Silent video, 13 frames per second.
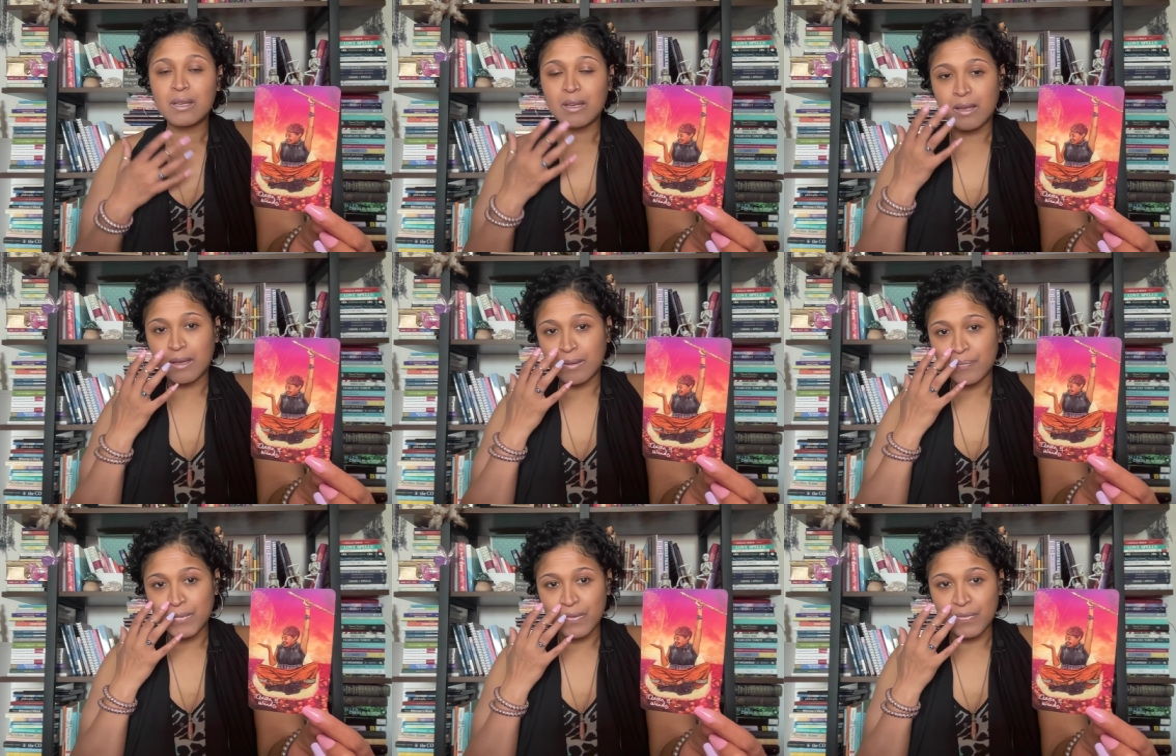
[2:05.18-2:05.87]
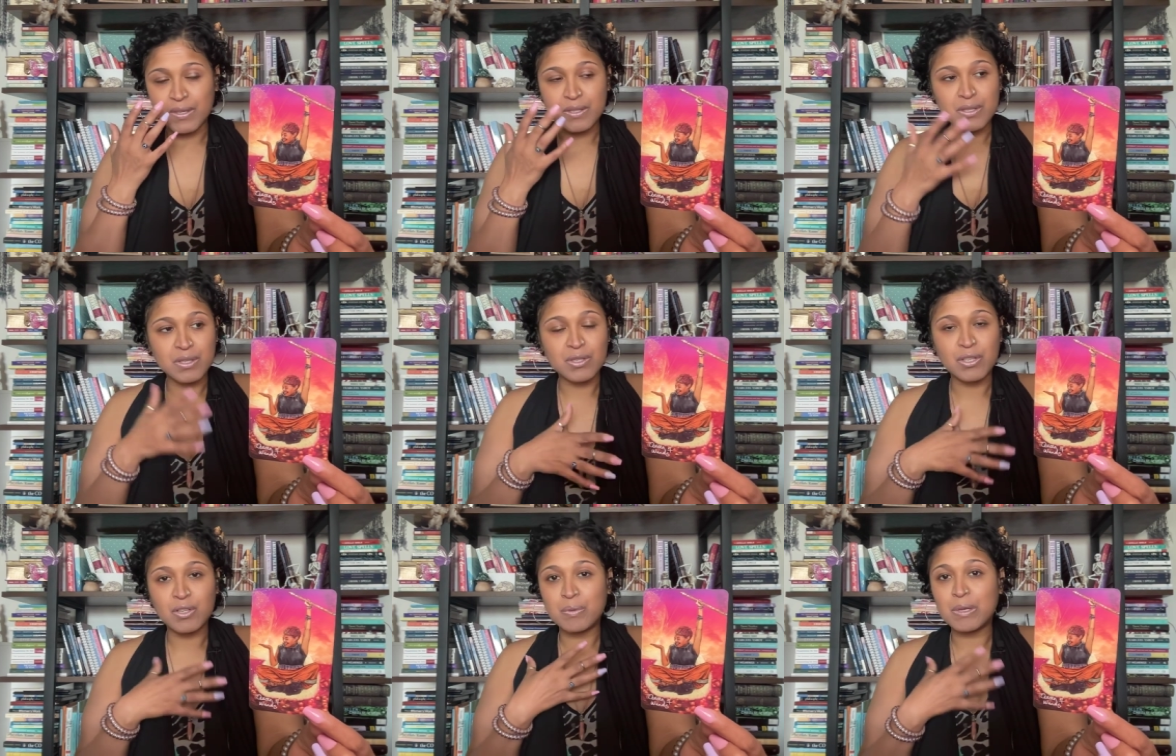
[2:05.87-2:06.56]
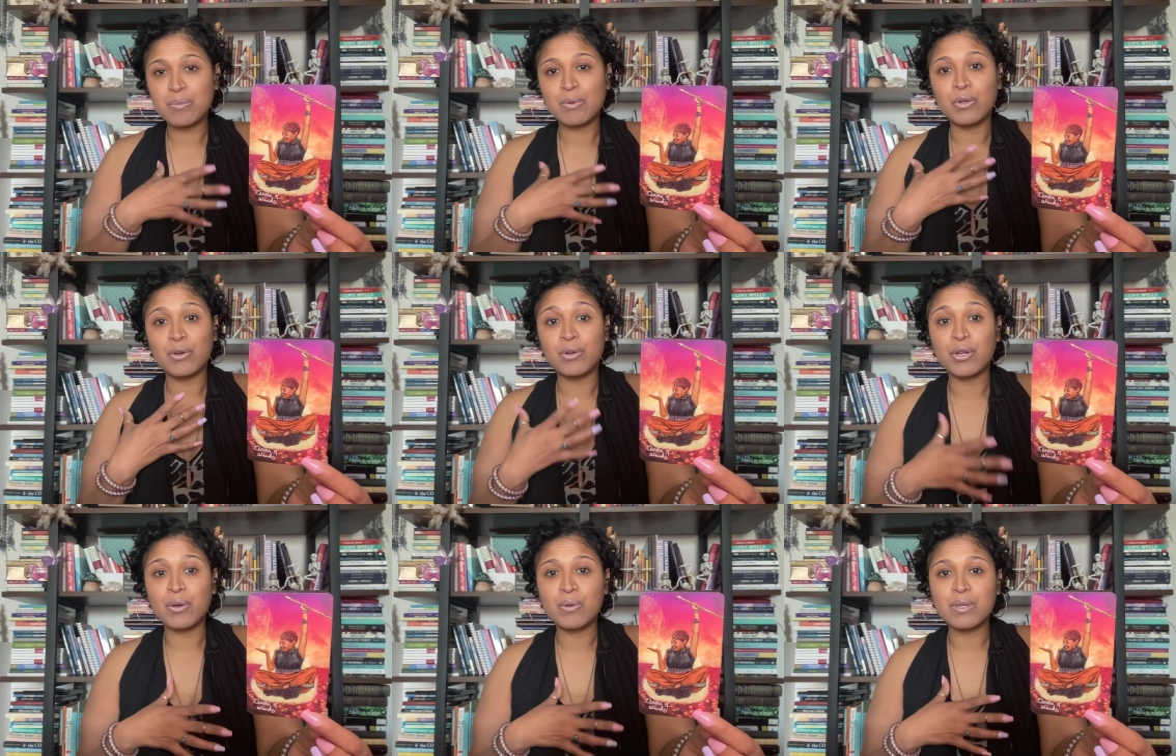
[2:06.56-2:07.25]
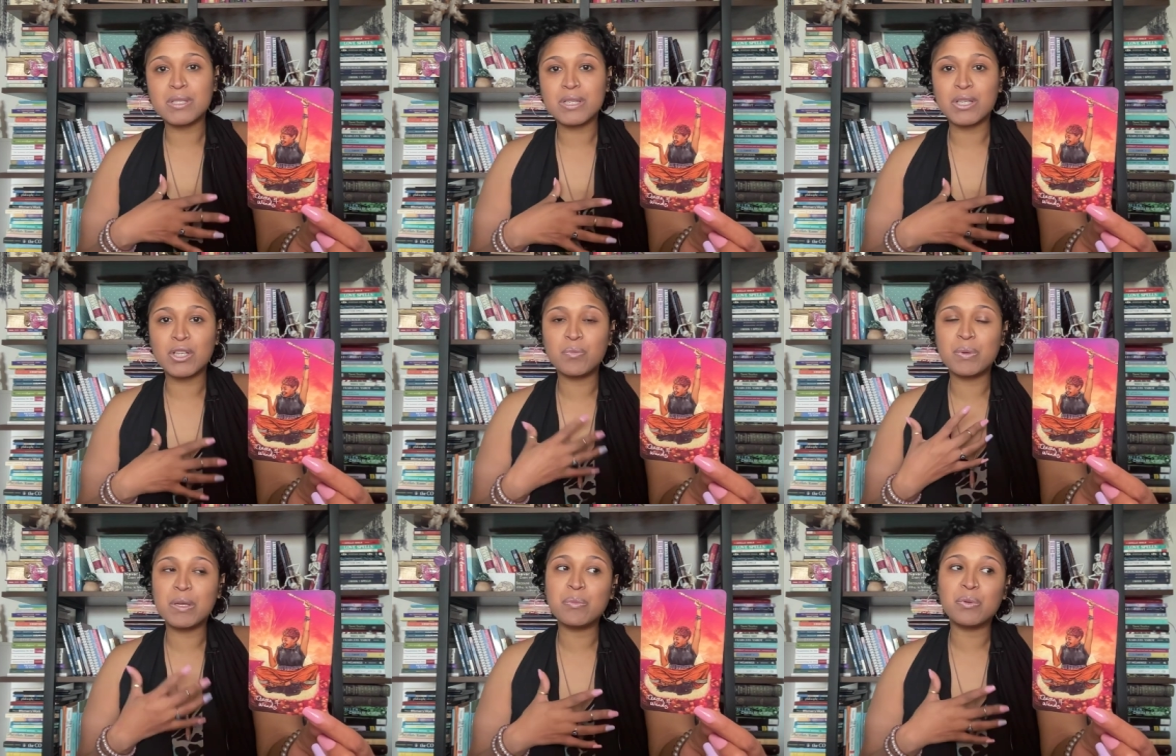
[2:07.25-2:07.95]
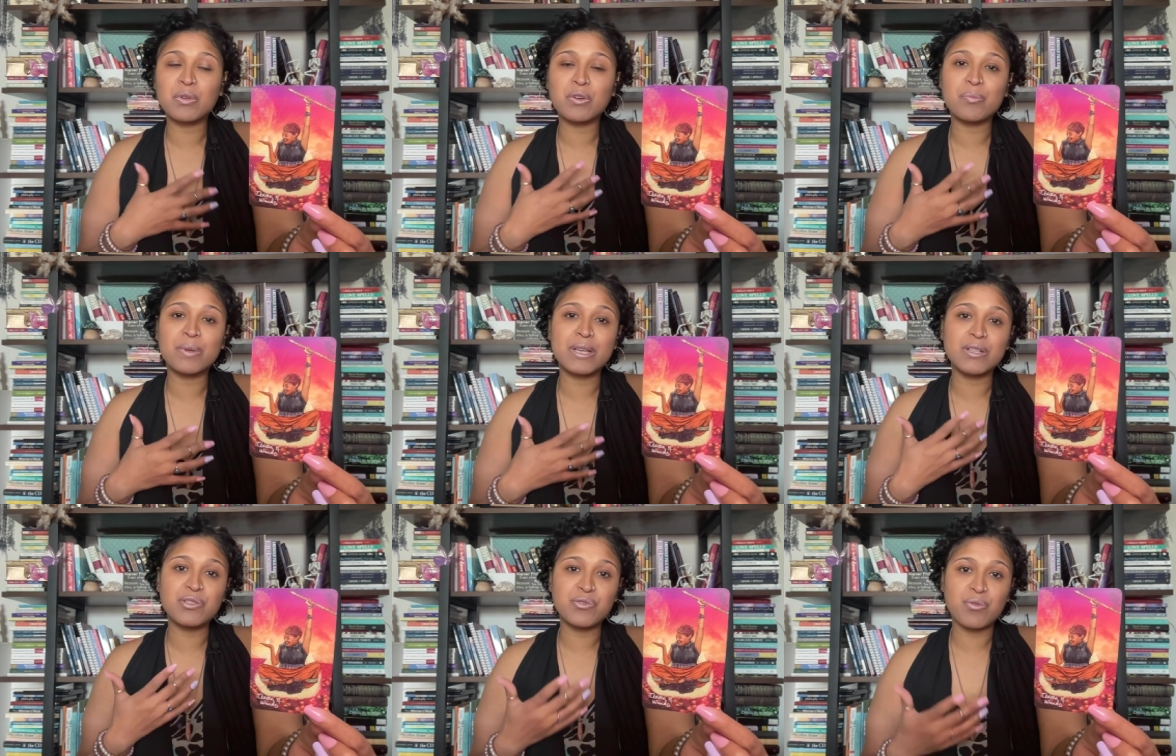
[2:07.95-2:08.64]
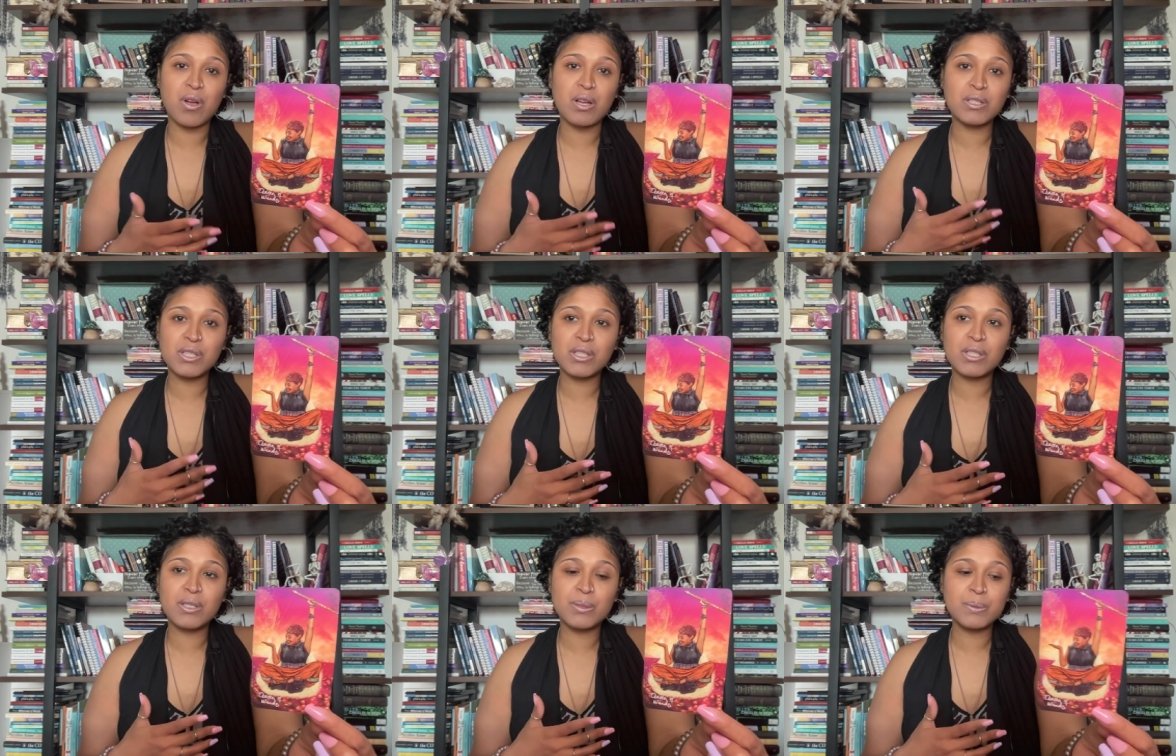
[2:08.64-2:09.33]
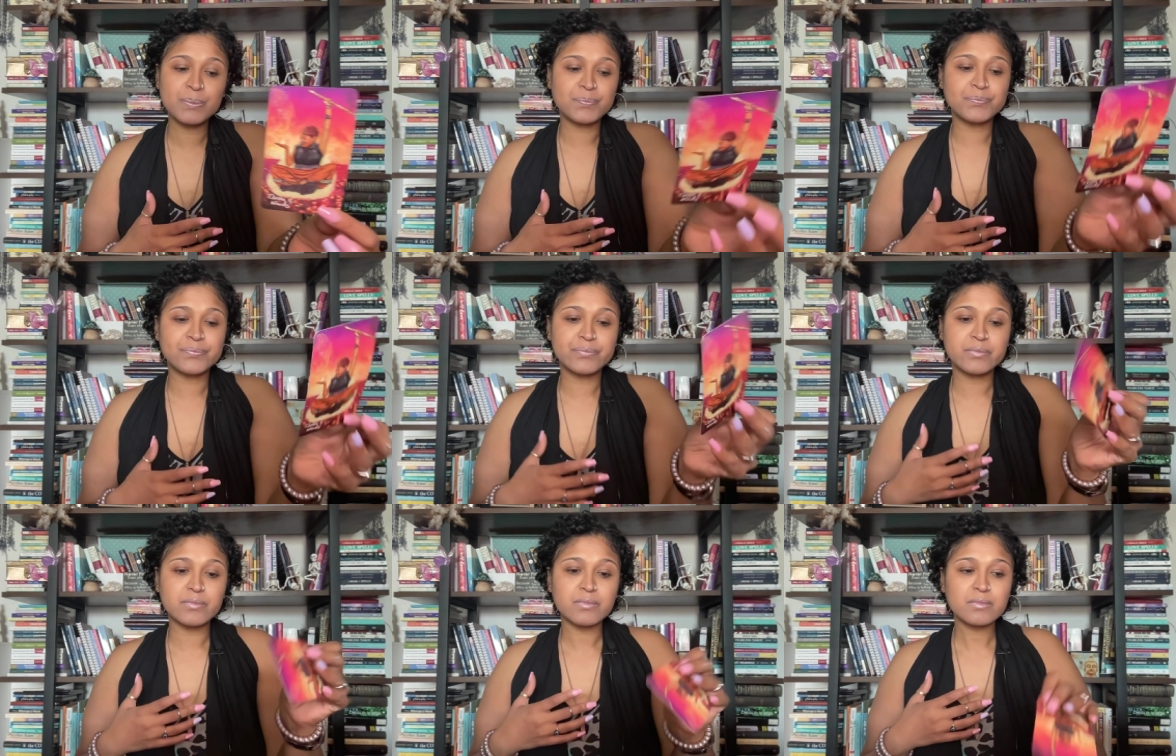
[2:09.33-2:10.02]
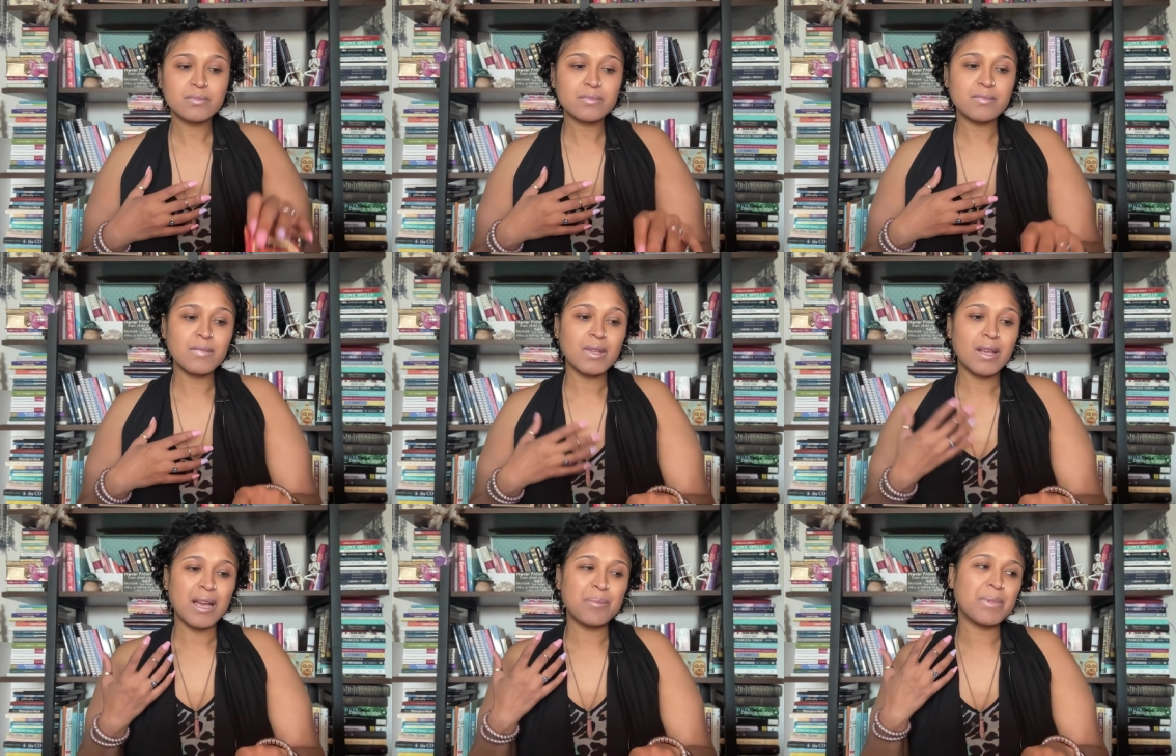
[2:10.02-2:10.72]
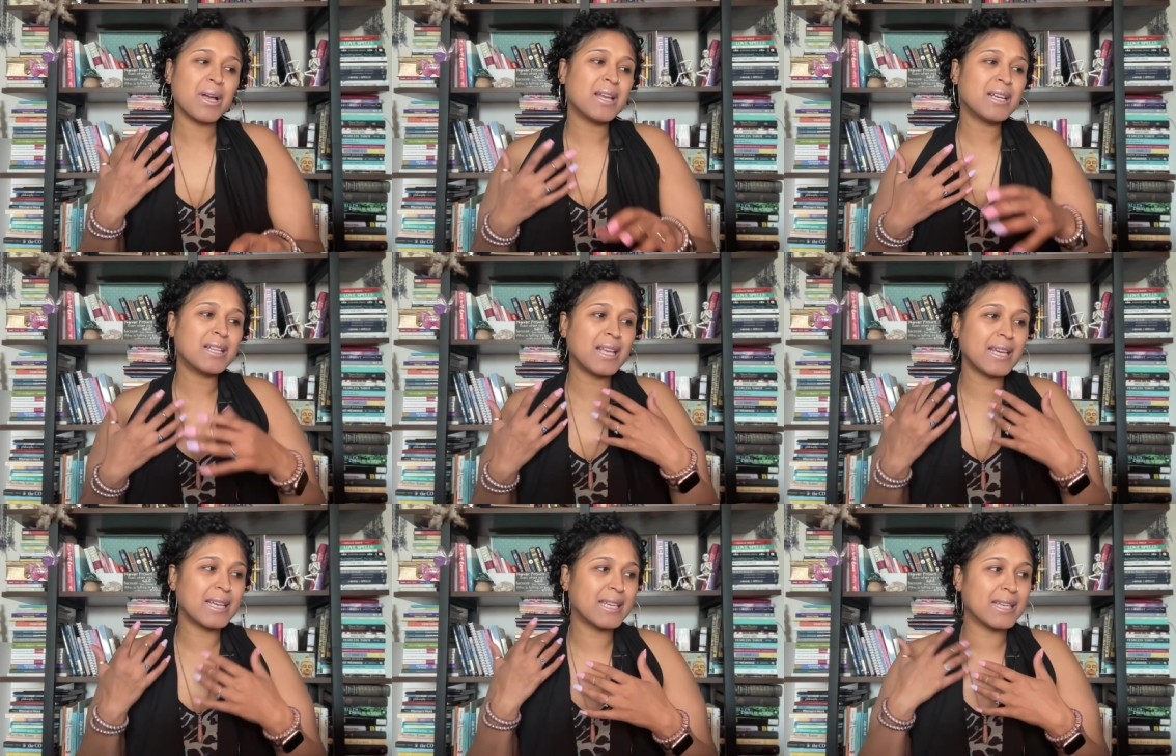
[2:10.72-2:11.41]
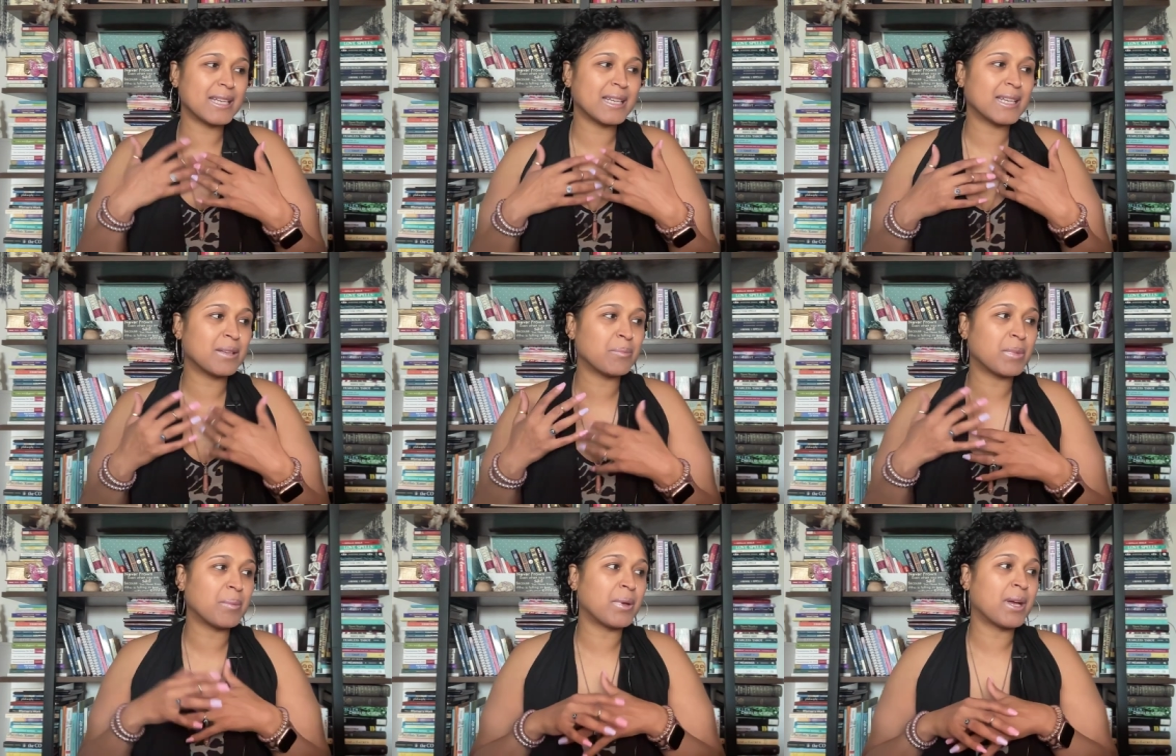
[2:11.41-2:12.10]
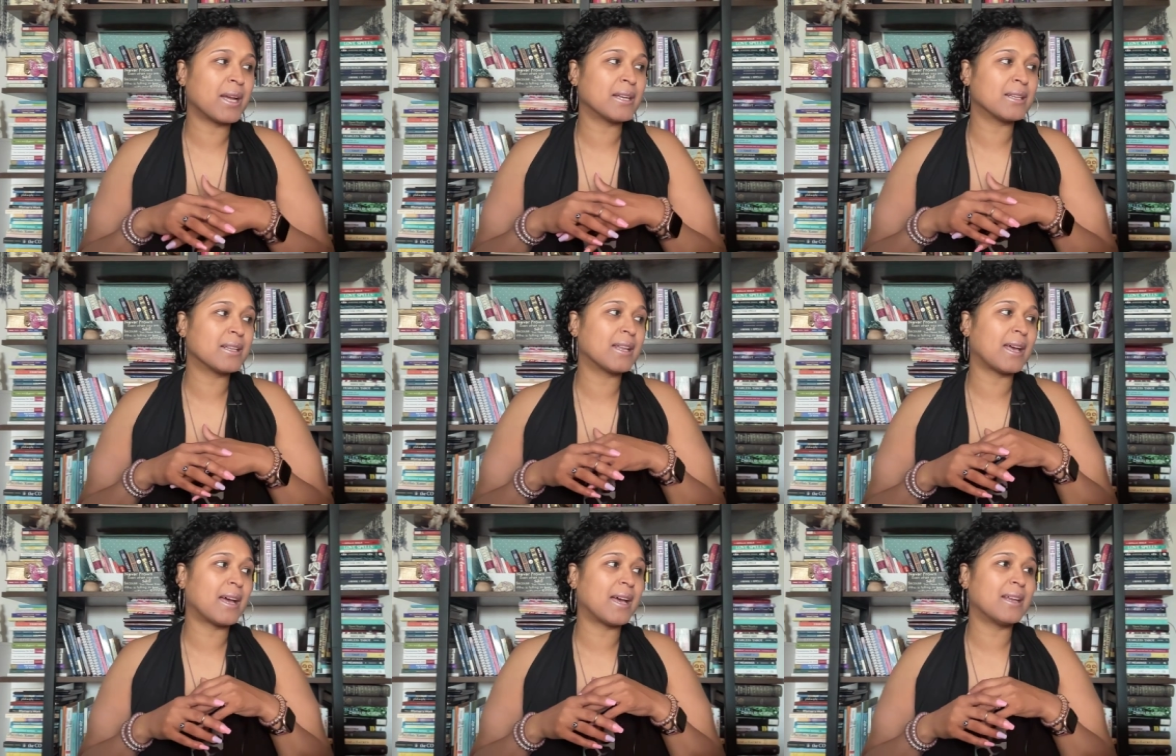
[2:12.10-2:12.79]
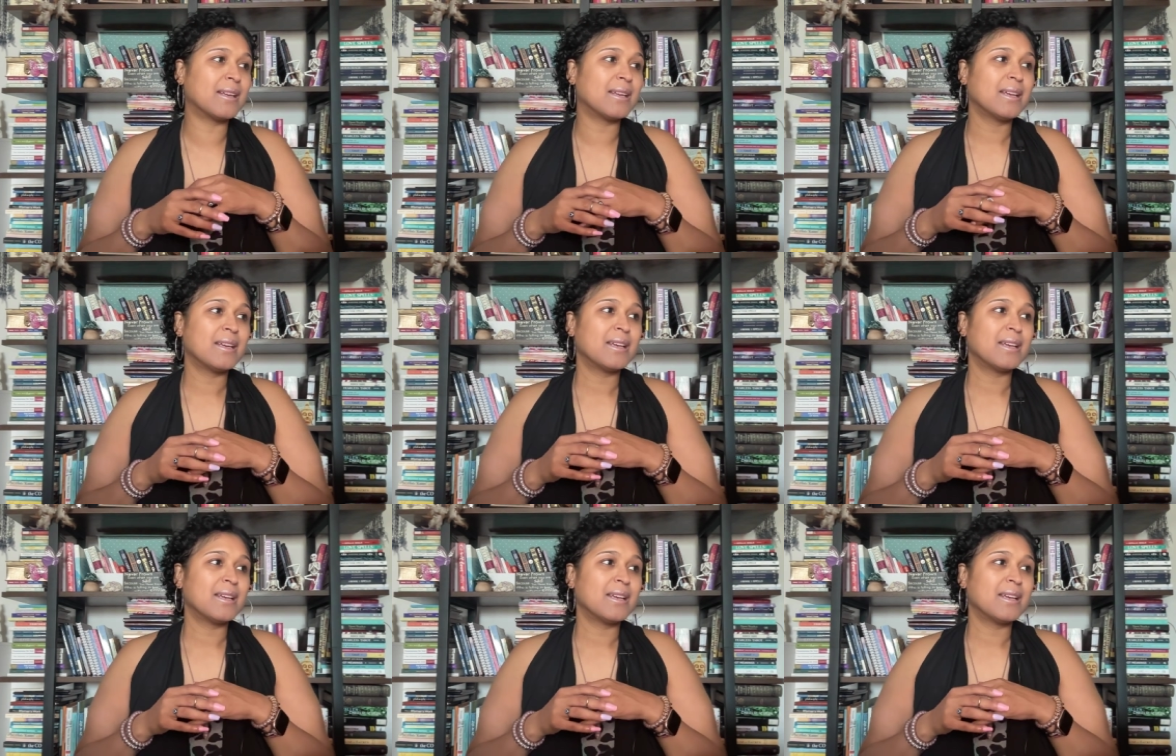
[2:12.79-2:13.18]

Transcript: Um, if this is you, people are noticing you, people are being drawn to you. I'm kind of like getting in my mind that,